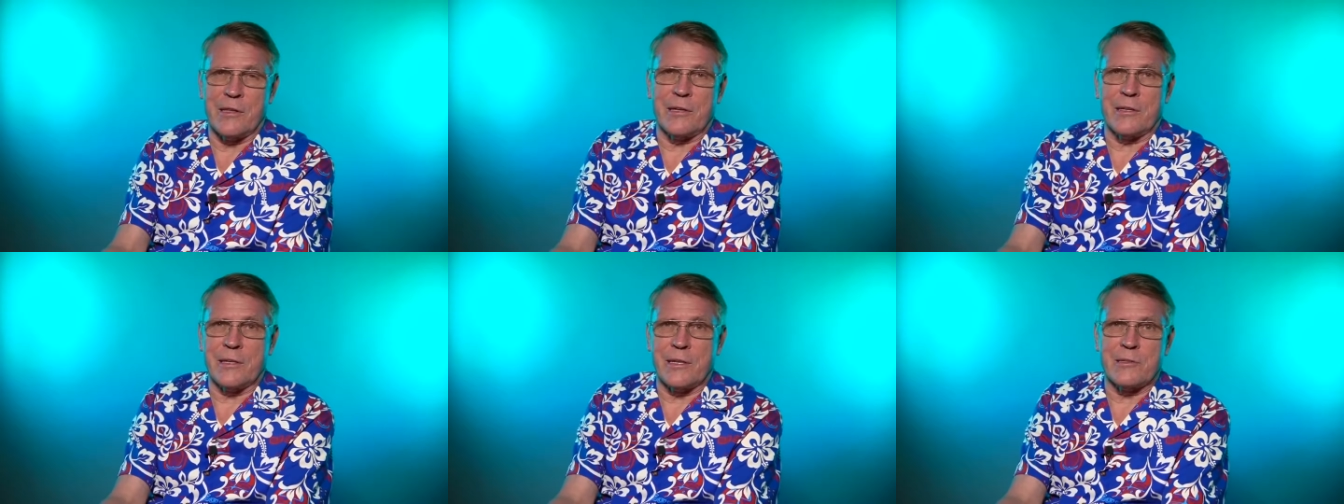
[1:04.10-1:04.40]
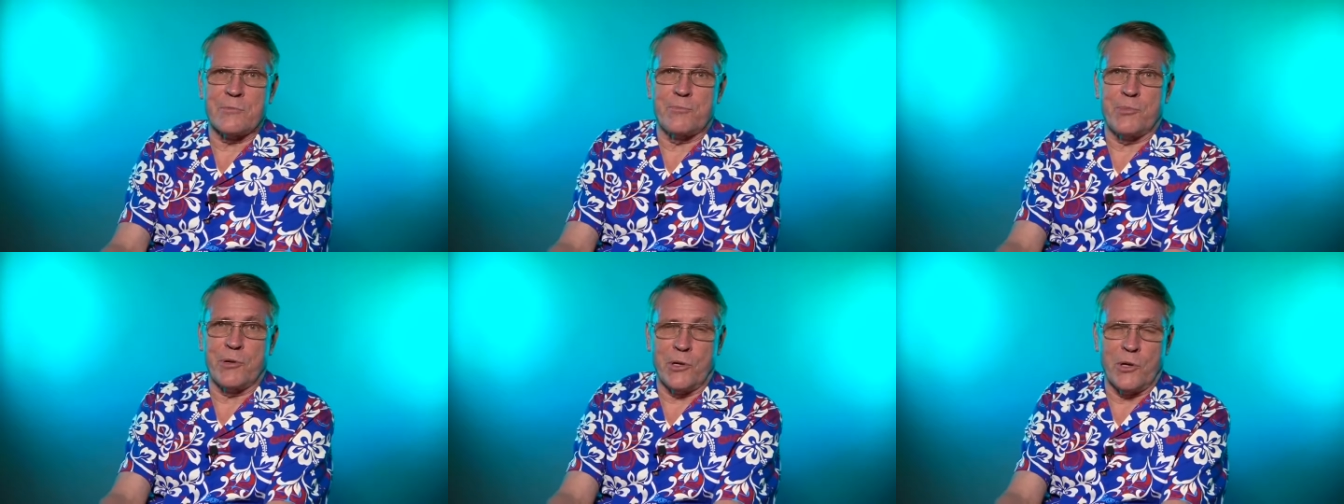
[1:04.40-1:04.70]
think
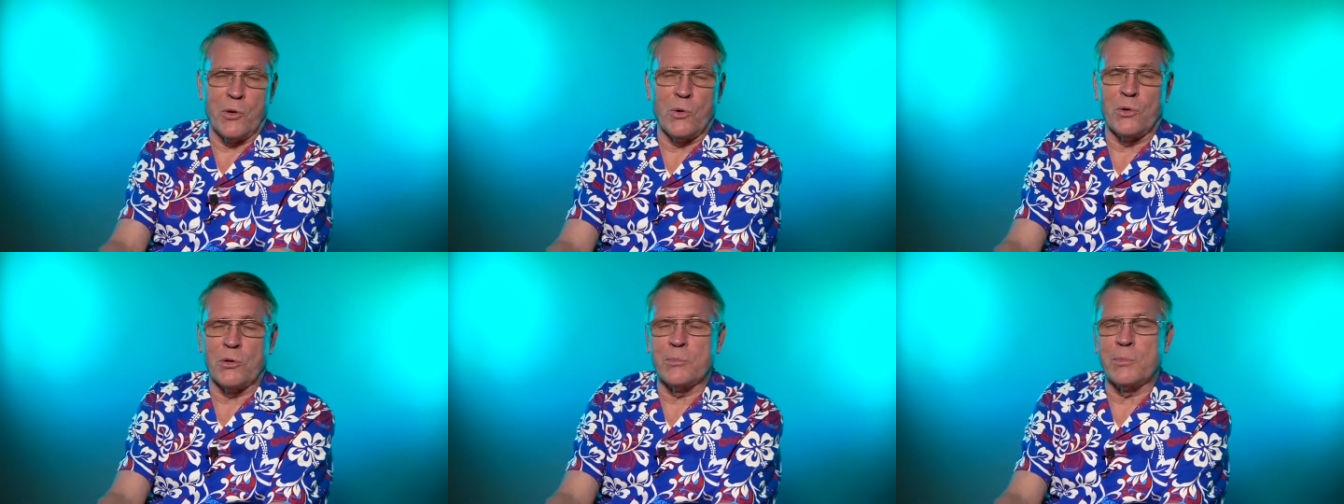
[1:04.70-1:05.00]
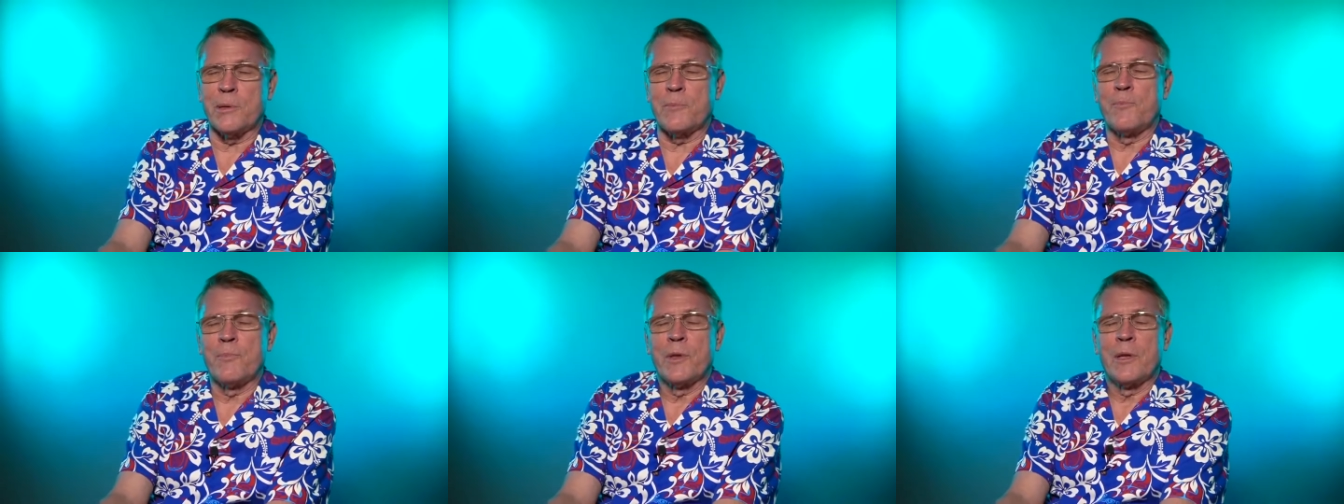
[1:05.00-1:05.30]
that's pretty
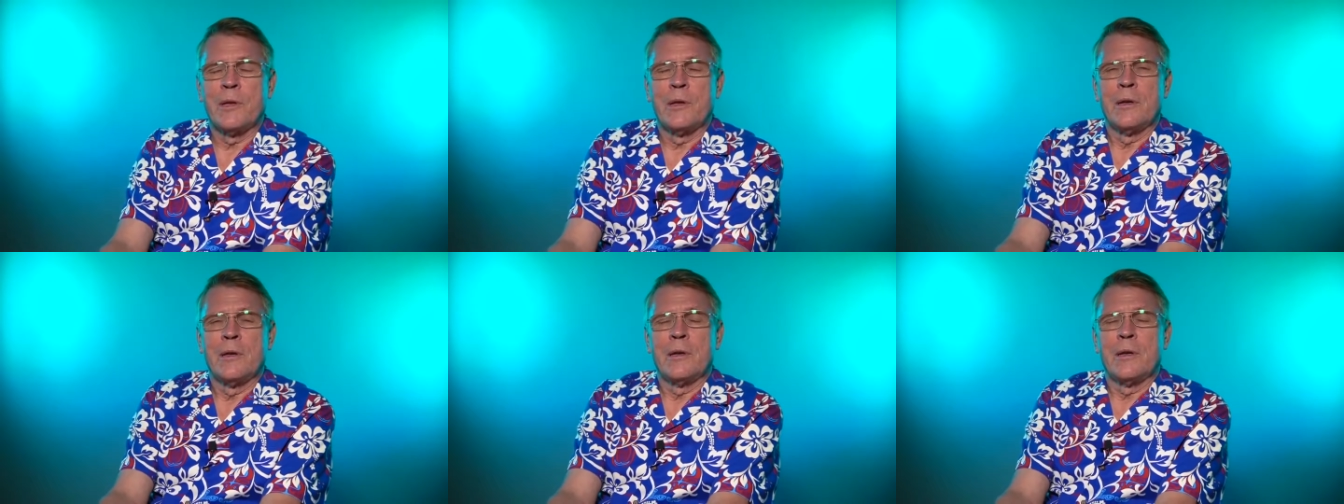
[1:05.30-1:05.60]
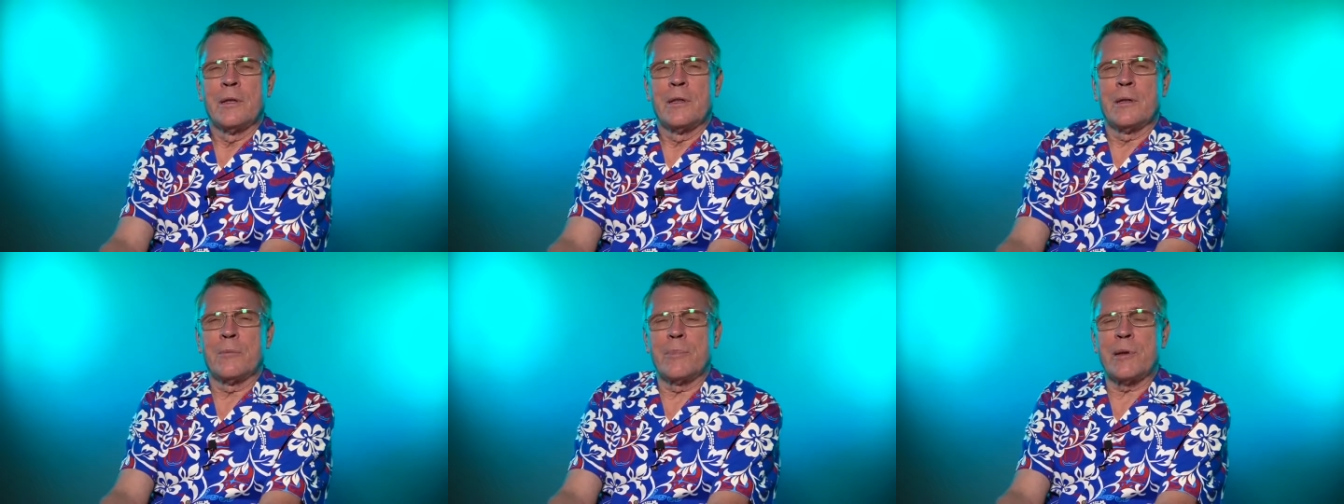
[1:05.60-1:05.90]
old,
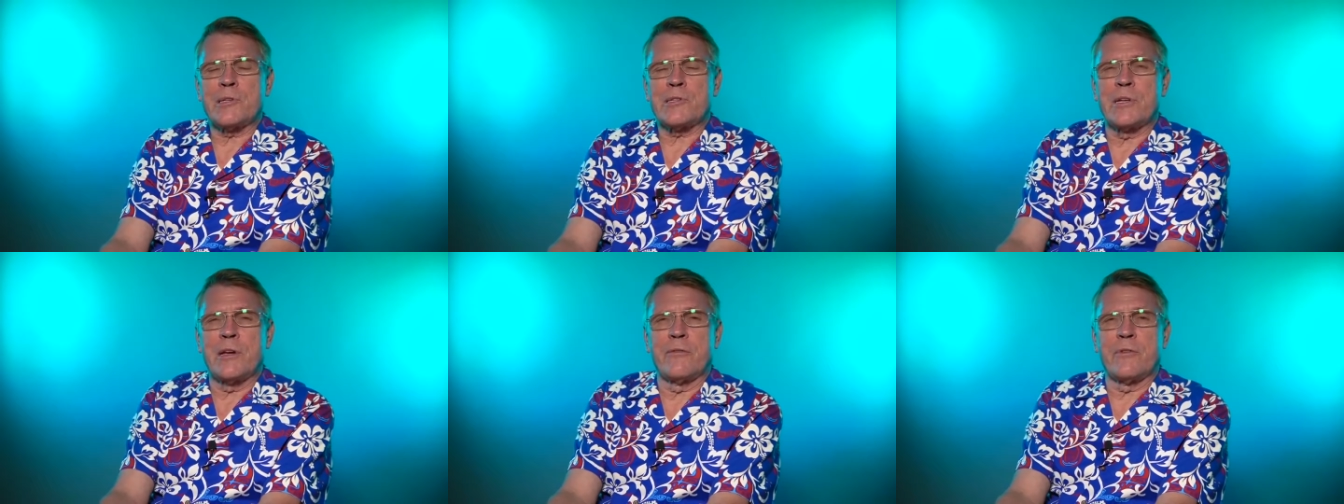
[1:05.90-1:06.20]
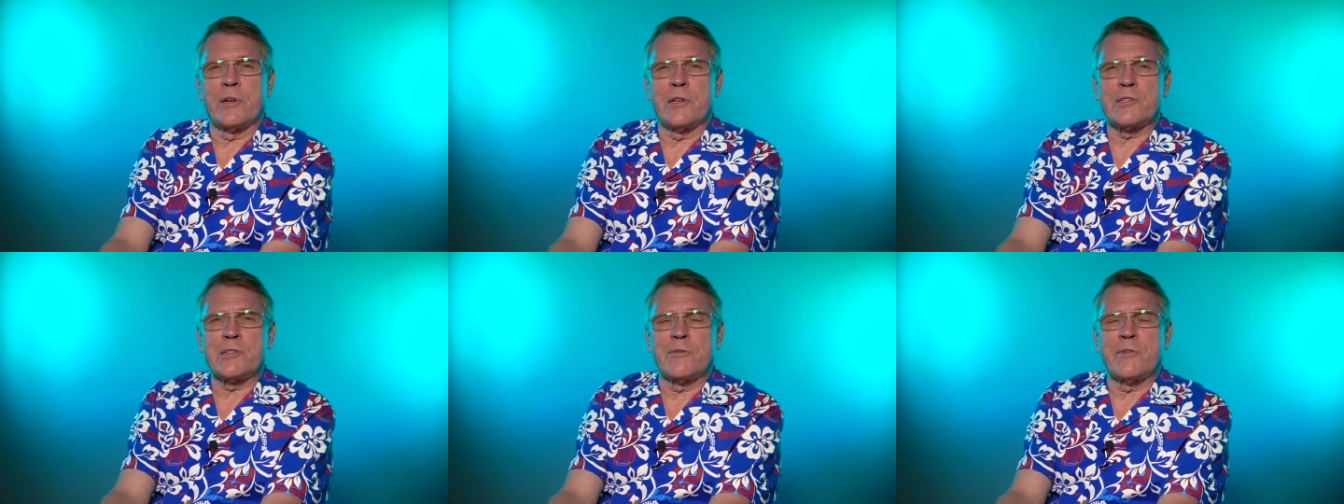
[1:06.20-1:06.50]
but the best evidence